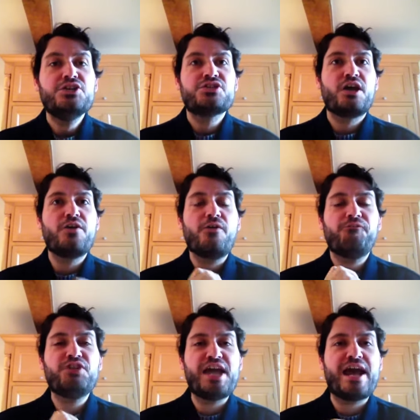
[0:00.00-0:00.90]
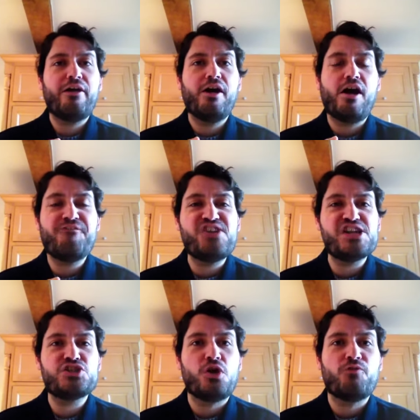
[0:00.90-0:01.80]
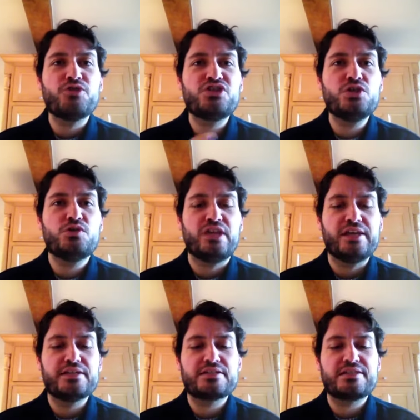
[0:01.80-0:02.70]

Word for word: So for now, I'll finish off with two things.